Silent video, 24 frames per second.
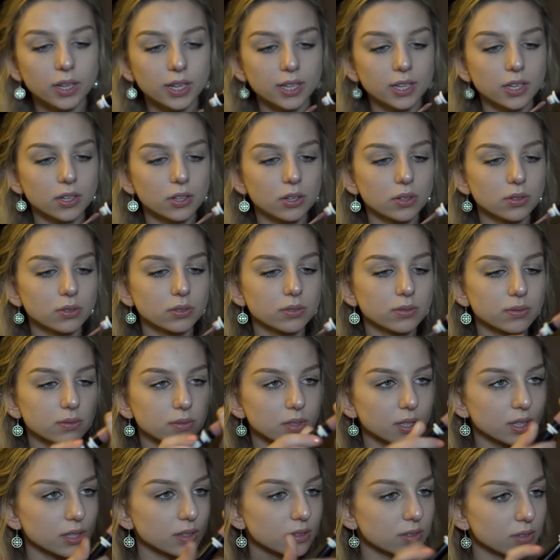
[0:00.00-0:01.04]
Like, you know,
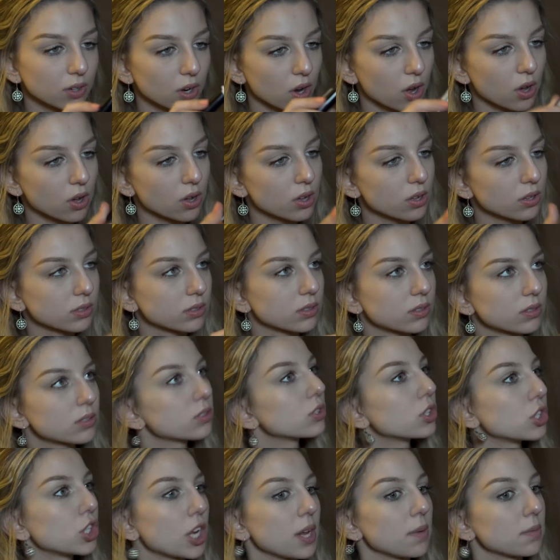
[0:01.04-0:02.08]
like they're all
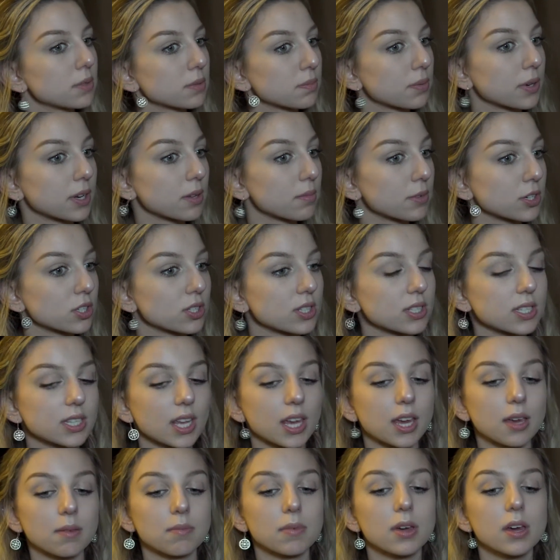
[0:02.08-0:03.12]
shaped pretty much the
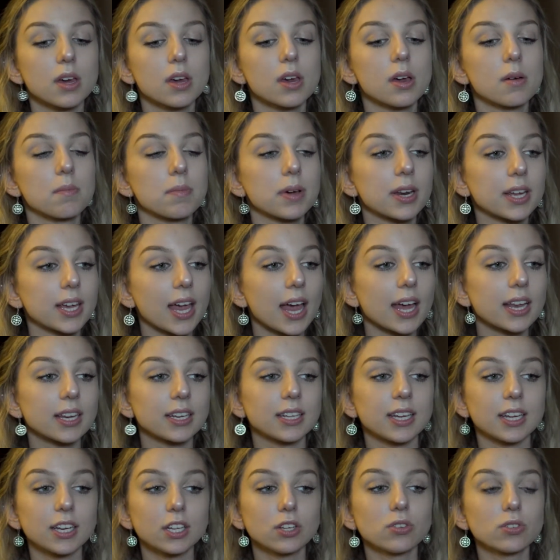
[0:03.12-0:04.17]
same. But
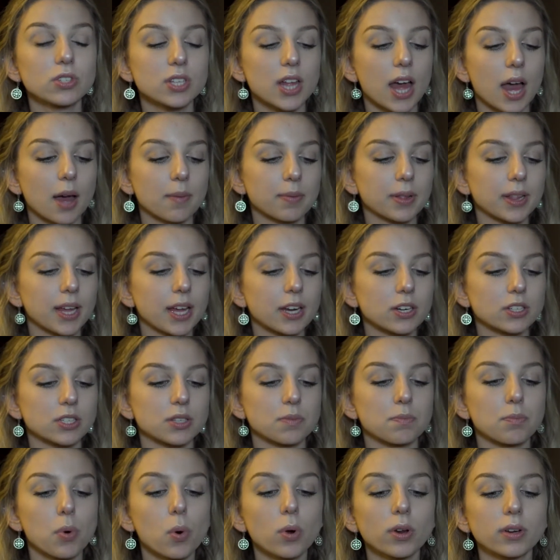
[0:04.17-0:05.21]
again, getting used to the applicator is
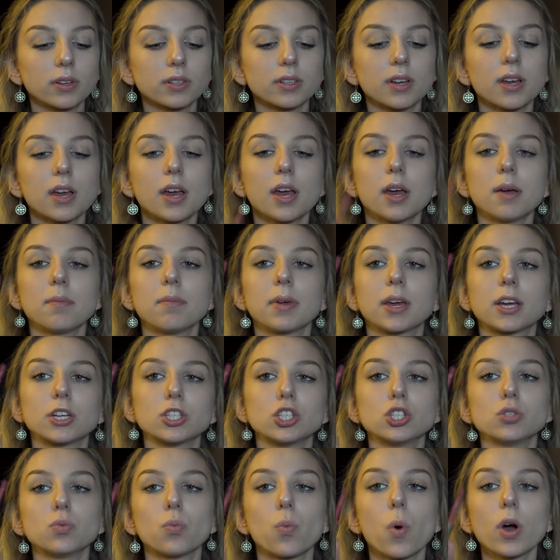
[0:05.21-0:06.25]
important
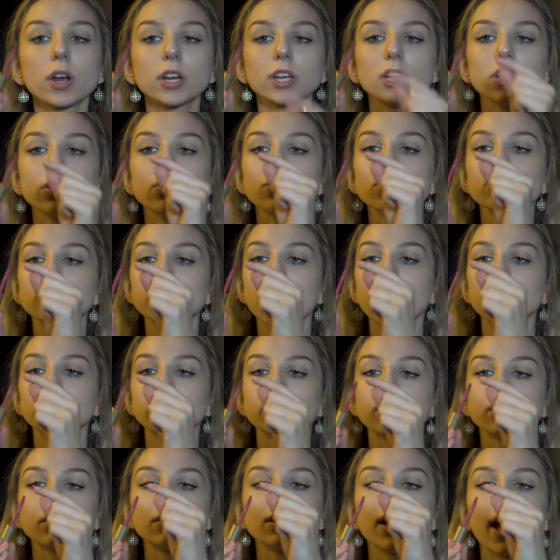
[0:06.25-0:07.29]
because you want to use that
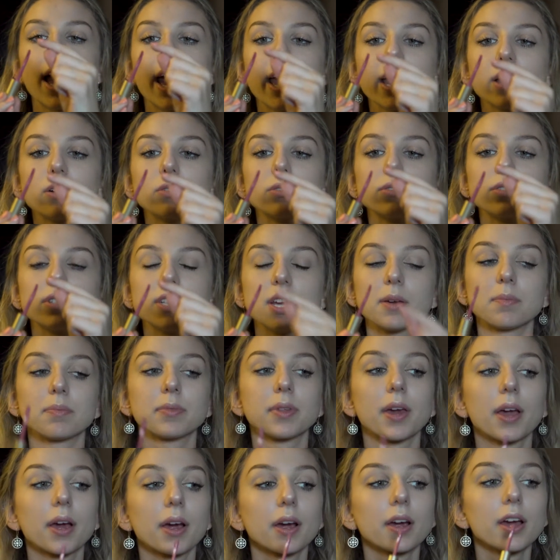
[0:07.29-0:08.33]
little angled tip
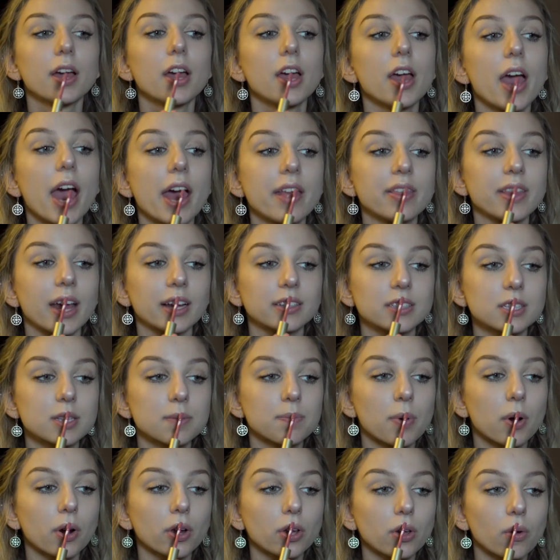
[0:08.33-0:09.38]
there, and that's the
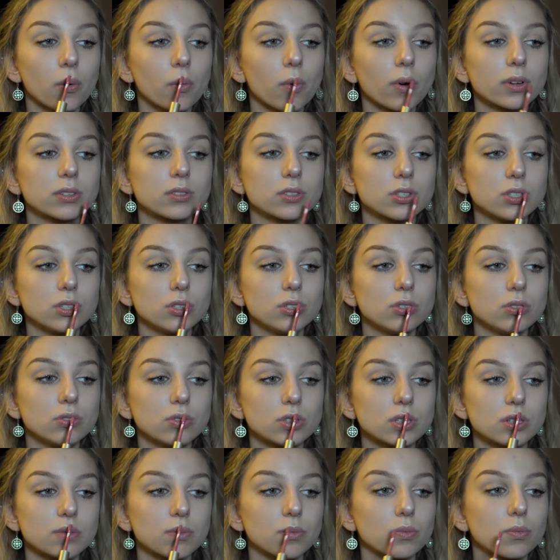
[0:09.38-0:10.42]
part you want to
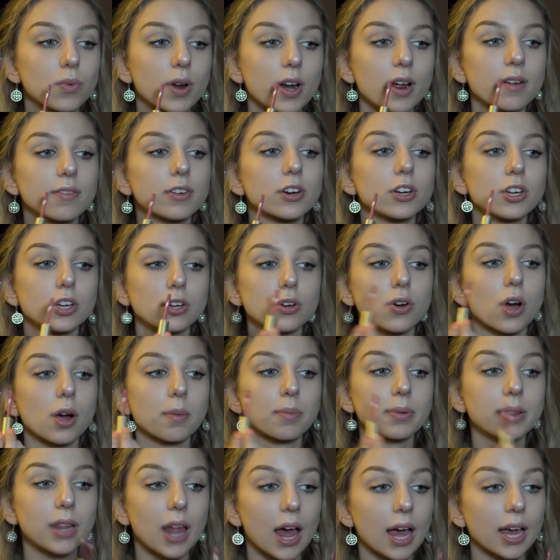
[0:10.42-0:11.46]
use to whenever you're
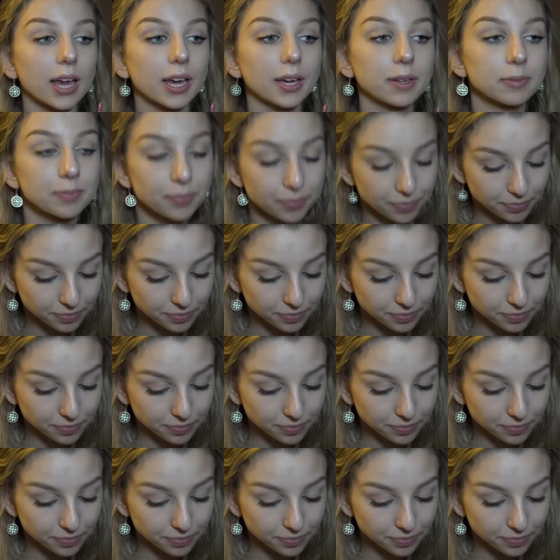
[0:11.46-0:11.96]
applying.